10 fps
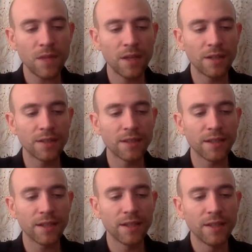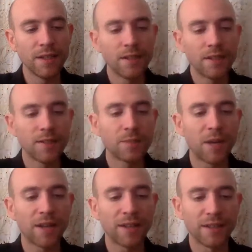And it's like these
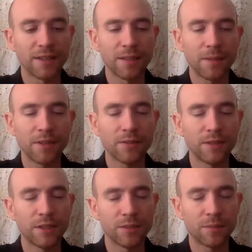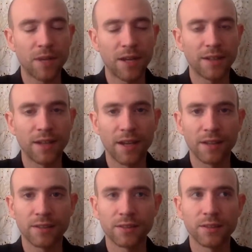podcasts, I'm not doing these
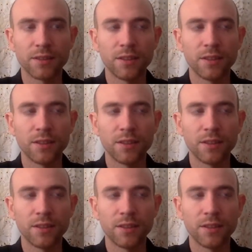podcasts